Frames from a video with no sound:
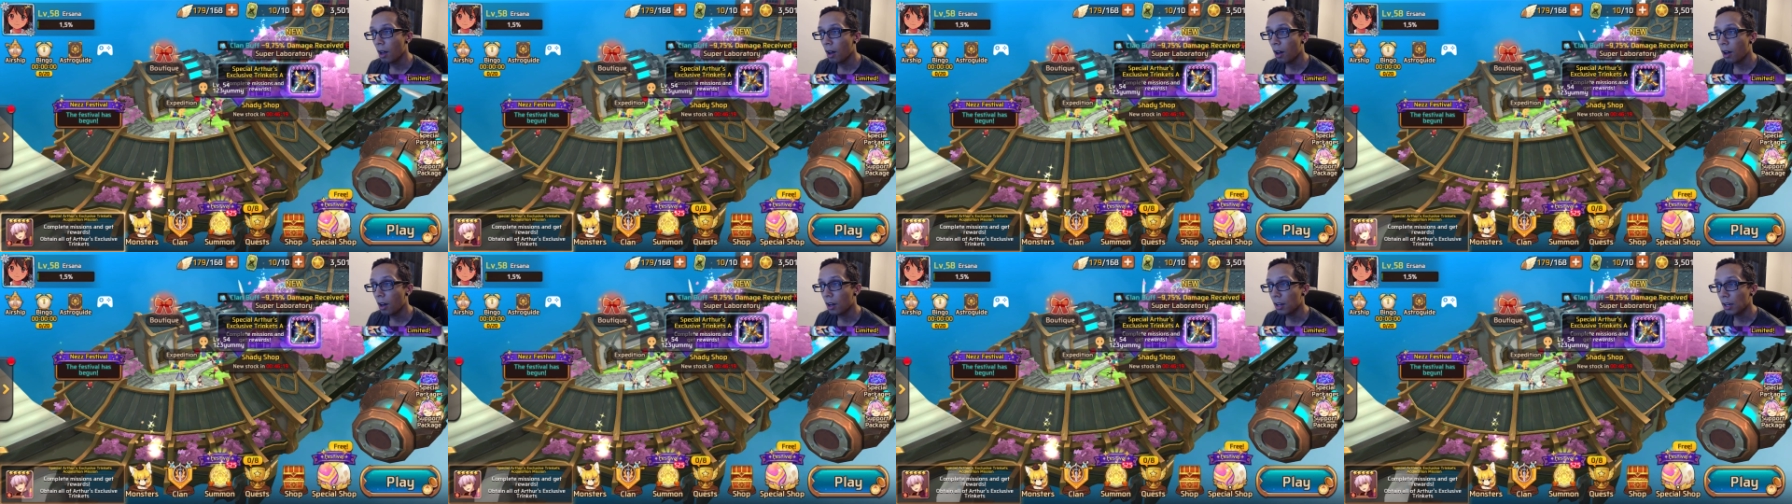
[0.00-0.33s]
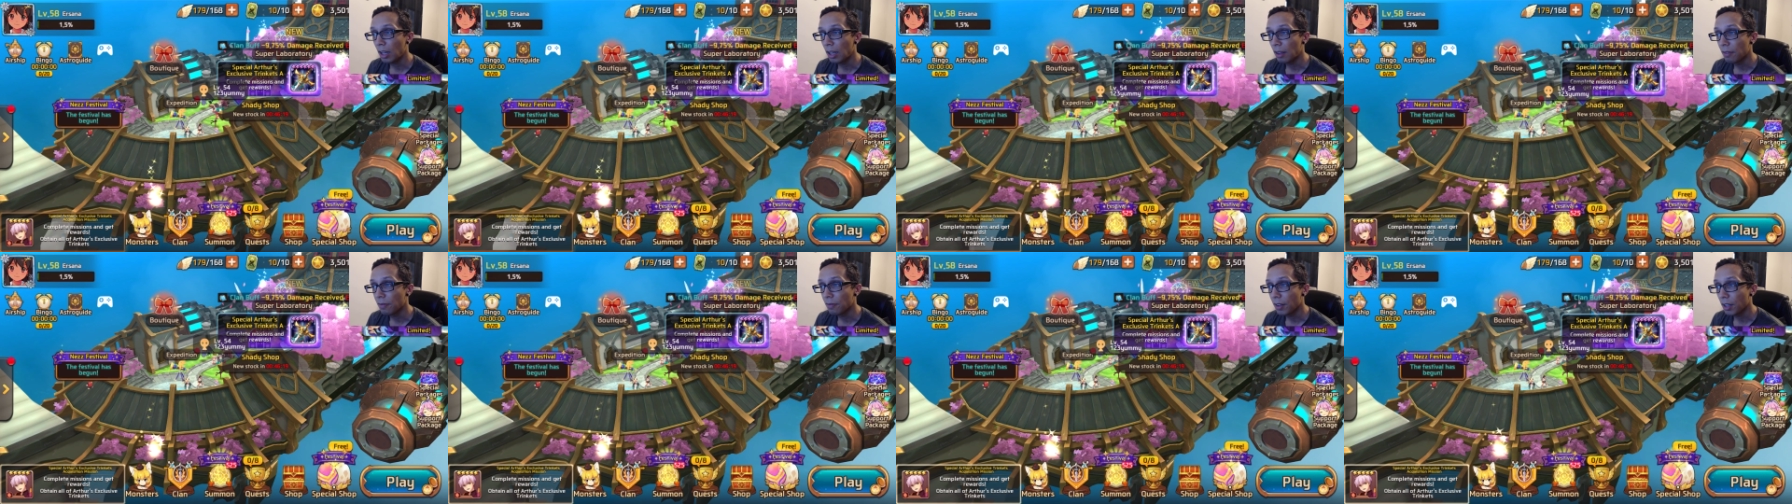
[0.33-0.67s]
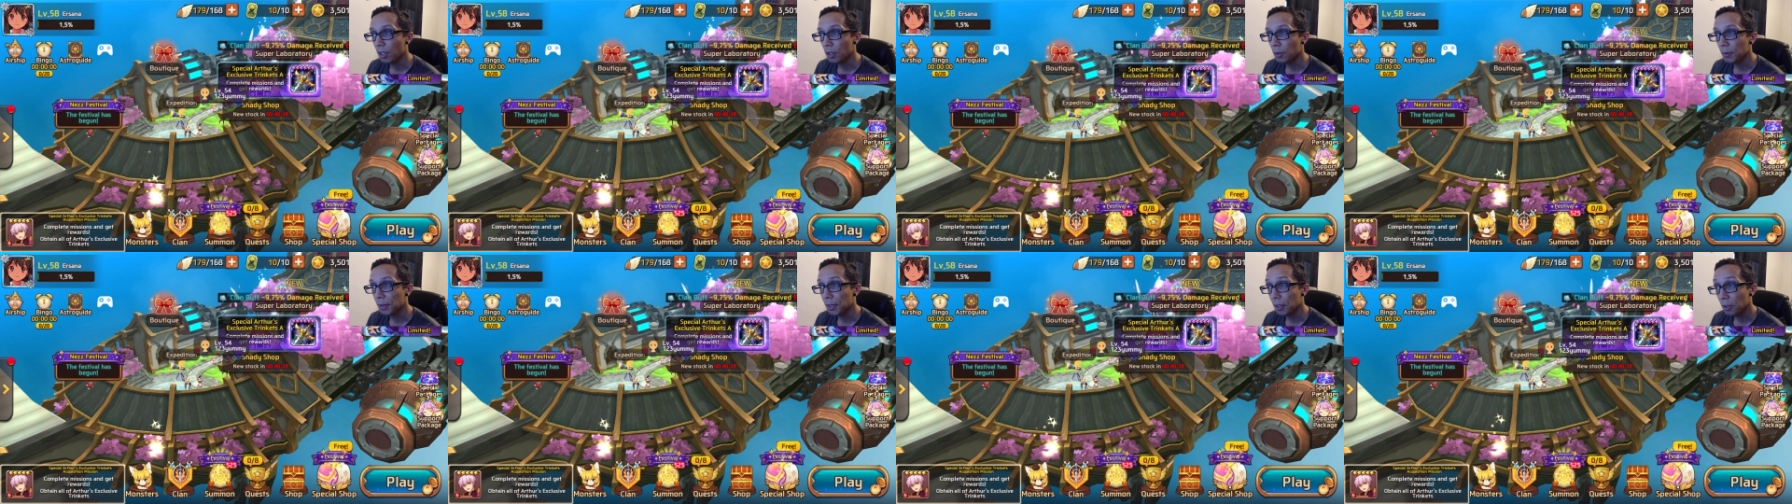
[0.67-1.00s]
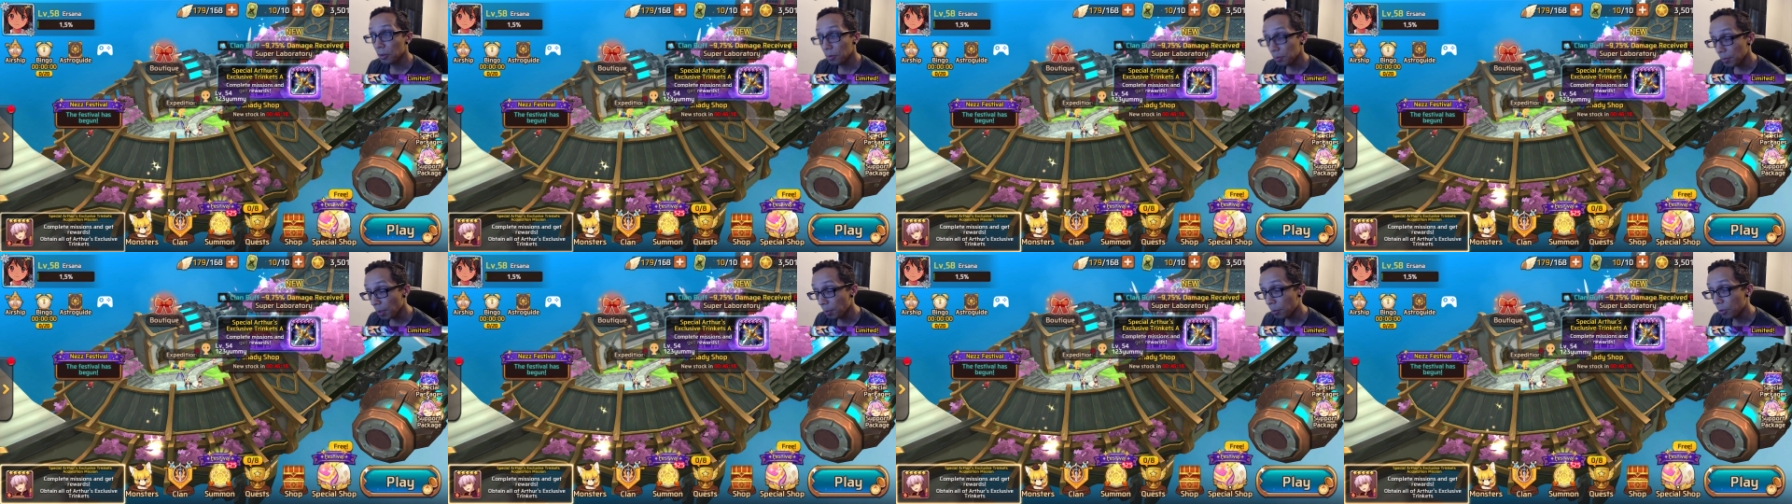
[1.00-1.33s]
on a fellow
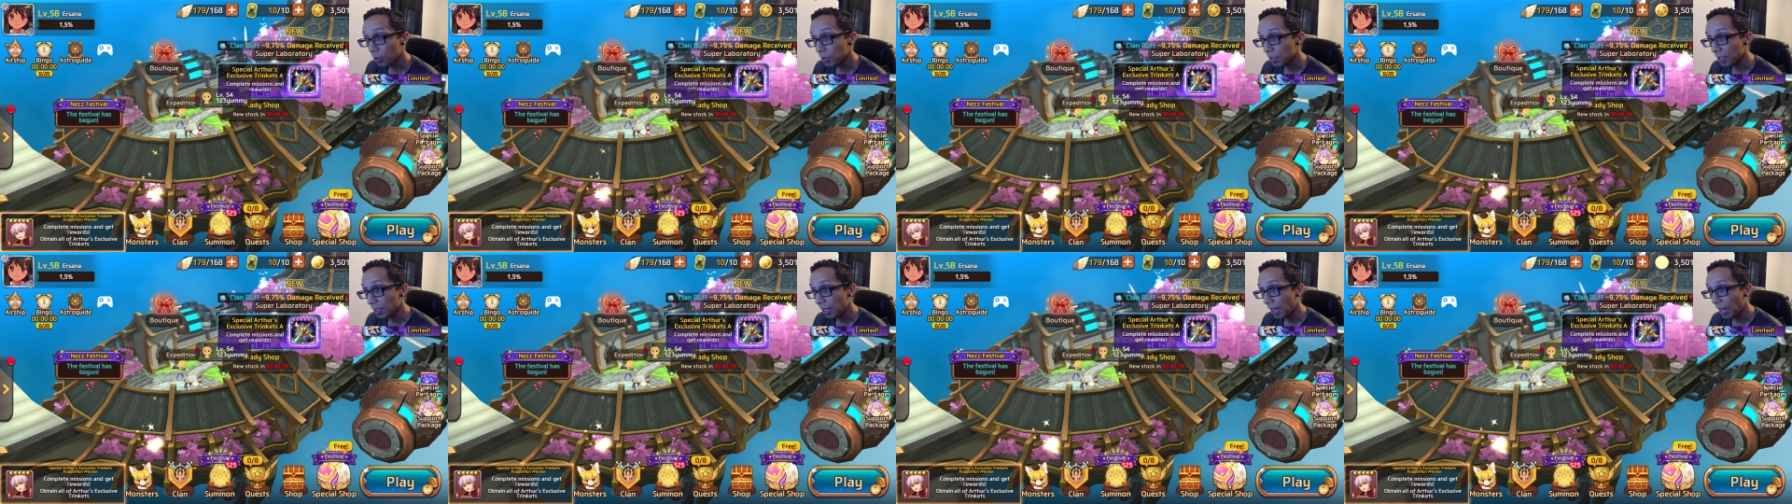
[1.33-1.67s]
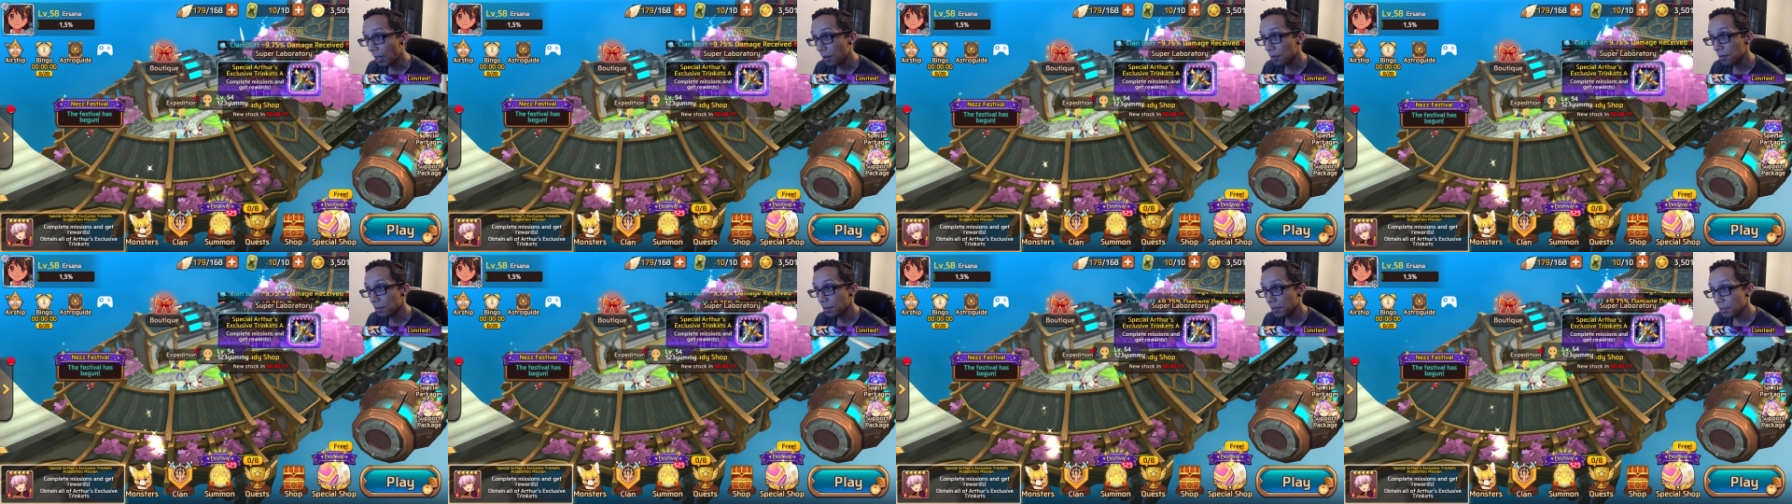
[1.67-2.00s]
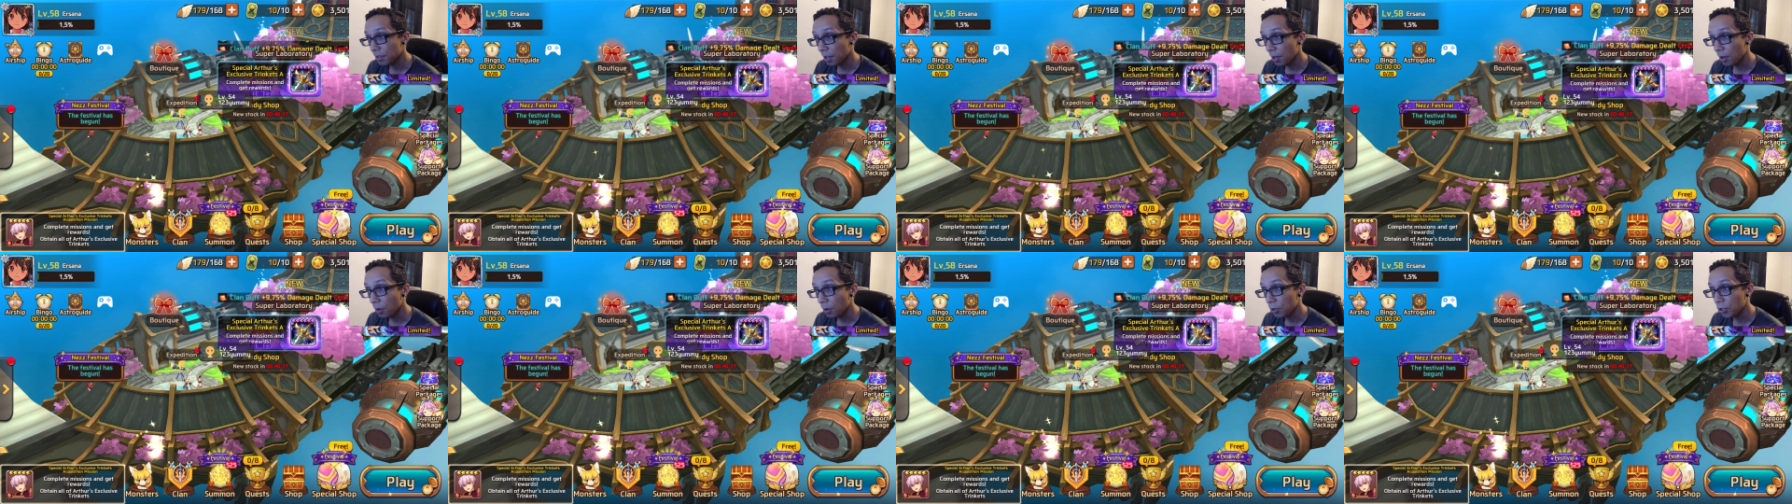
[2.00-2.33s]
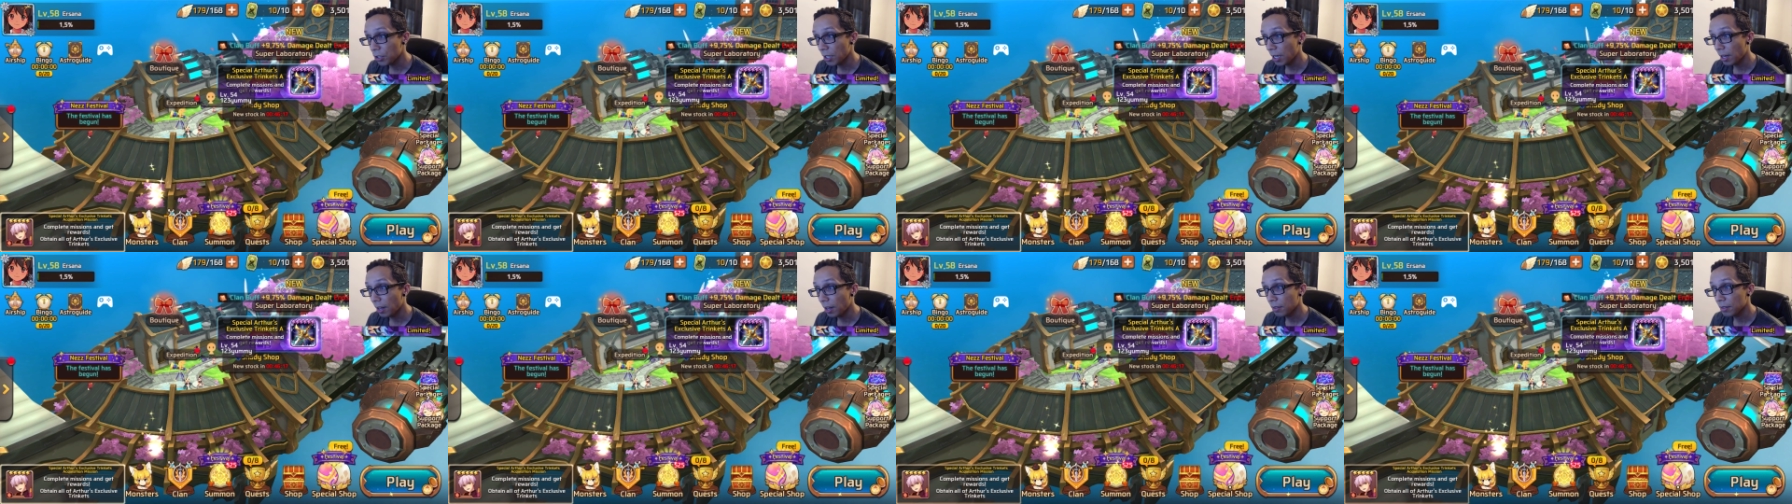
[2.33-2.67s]
guild member's account so
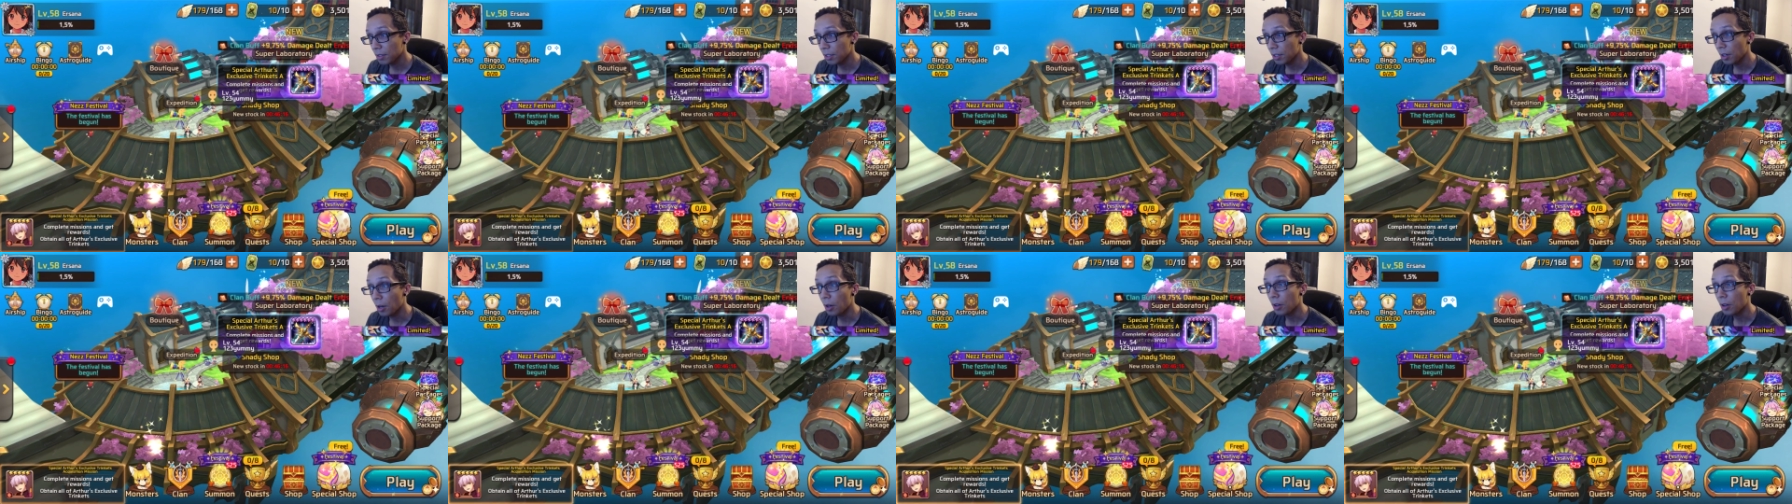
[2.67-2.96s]
shout out to